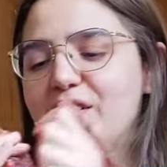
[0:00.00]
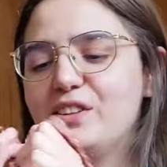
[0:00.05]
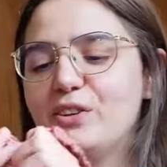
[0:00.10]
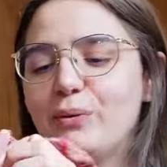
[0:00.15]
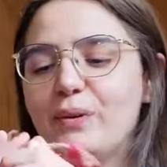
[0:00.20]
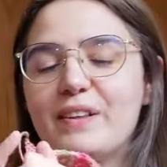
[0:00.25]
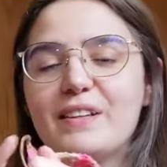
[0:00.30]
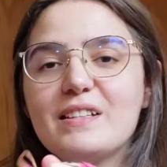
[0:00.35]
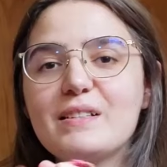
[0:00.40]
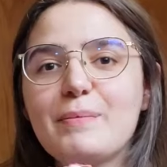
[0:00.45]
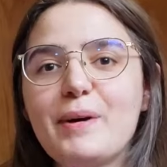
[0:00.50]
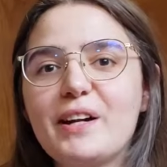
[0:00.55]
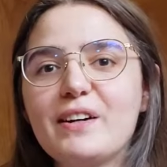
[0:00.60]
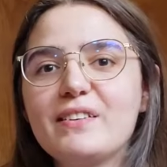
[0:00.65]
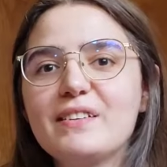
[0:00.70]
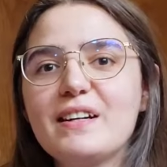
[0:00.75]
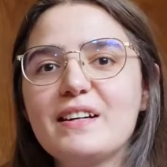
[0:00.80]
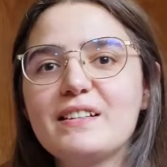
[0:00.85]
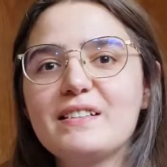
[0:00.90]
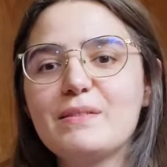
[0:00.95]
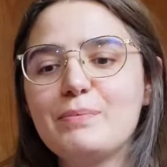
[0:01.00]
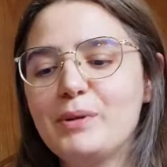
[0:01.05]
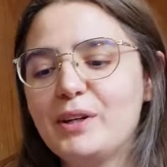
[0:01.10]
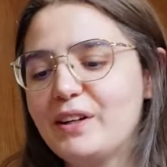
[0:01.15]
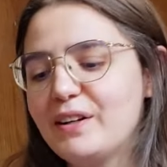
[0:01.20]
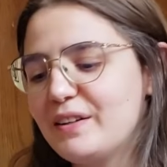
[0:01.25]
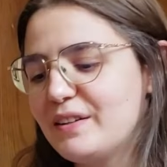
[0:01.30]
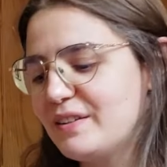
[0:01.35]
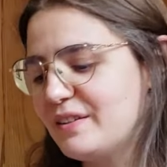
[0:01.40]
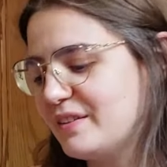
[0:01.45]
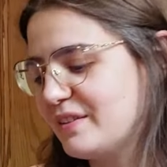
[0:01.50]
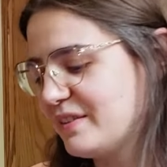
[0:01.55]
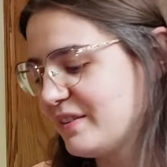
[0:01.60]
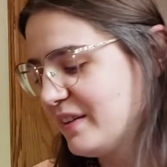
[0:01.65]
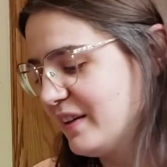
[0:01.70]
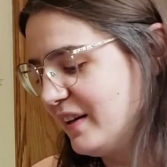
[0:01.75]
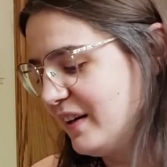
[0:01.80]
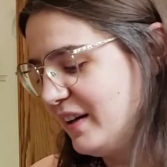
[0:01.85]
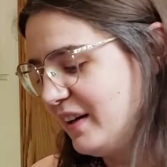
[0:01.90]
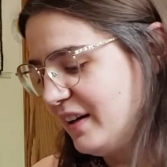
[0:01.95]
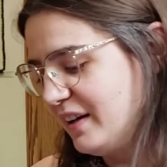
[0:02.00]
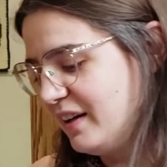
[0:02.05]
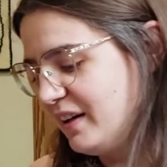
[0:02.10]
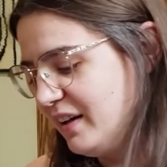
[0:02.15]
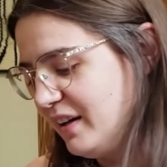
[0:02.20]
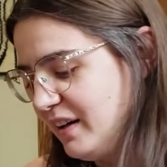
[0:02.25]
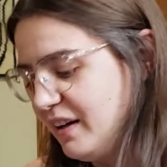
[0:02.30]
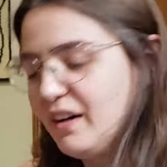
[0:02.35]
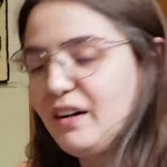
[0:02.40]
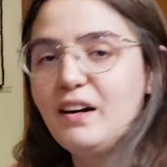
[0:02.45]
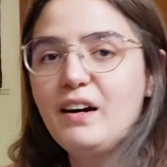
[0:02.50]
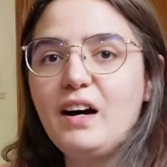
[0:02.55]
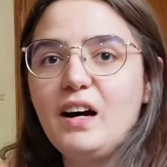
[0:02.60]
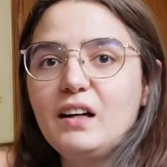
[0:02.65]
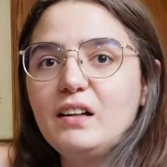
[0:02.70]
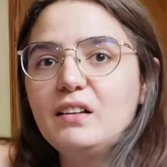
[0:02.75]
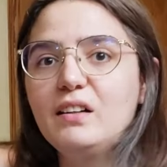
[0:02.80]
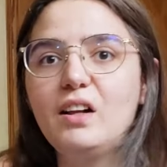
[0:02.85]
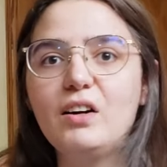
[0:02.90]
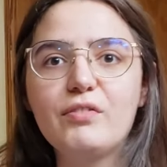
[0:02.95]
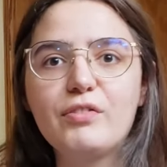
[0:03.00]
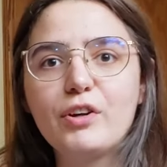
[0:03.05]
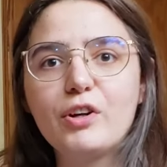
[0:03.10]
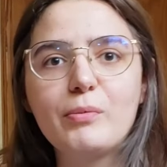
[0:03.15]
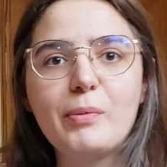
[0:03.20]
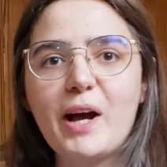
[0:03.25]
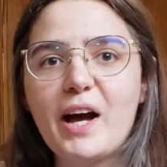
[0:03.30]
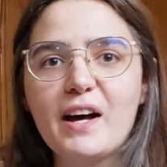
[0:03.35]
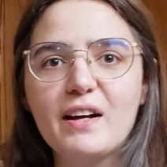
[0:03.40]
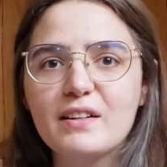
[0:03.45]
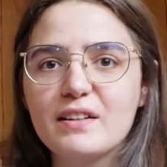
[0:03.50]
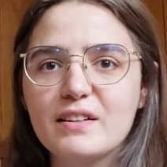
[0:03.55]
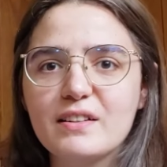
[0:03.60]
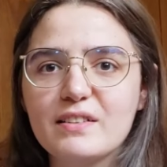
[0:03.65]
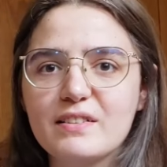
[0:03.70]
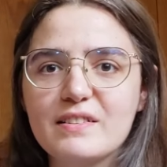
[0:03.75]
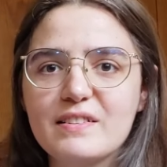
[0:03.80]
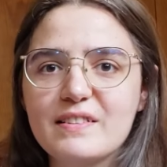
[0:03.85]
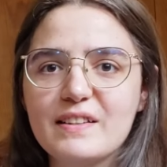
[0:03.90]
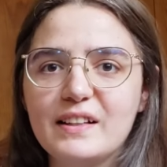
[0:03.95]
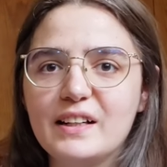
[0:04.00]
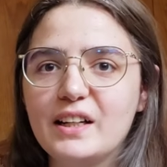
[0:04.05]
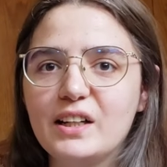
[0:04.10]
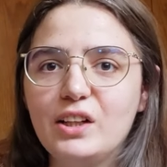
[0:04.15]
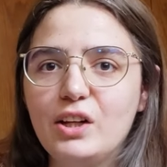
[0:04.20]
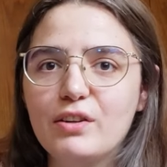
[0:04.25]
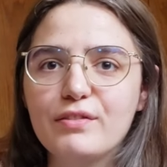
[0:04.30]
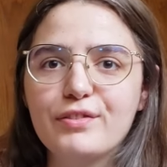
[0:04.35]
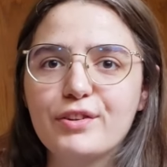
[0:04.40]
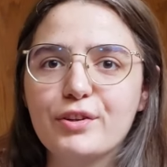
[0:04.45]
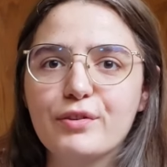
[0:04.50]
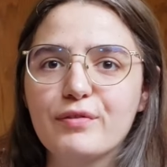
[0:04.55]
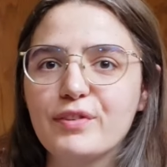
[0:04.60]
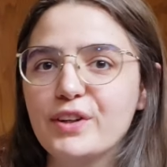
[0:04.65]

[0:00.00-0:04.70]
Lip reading: doing this pattern test because I love her patterns and I love her